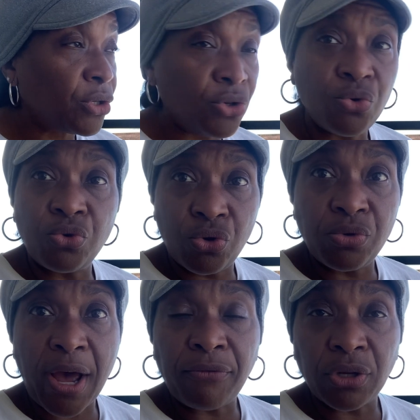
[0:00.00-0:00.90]
you you
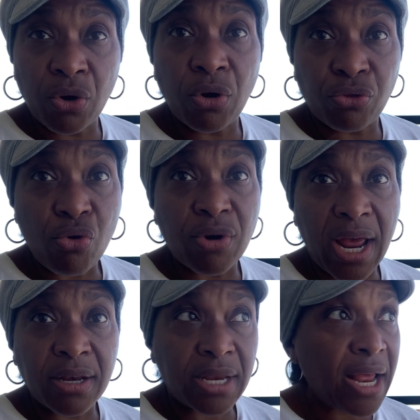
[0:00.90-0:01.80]
definitely gonna throw
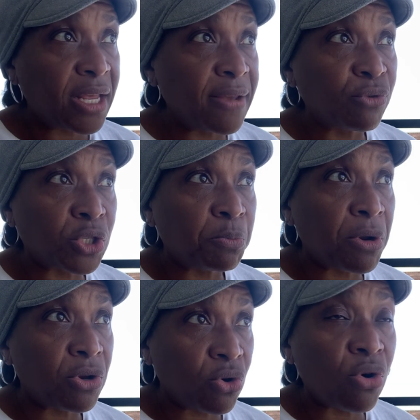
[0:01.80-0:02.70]
that that evil
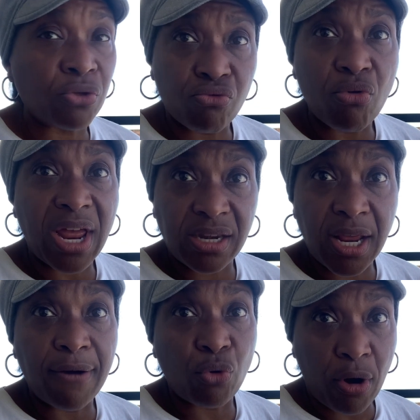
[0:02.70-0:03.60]
spirit. You're gonna throw that
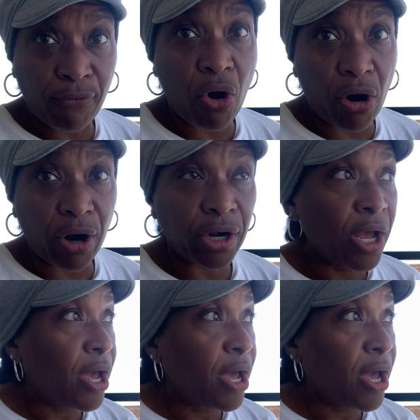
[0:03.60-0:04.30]
devil off guard,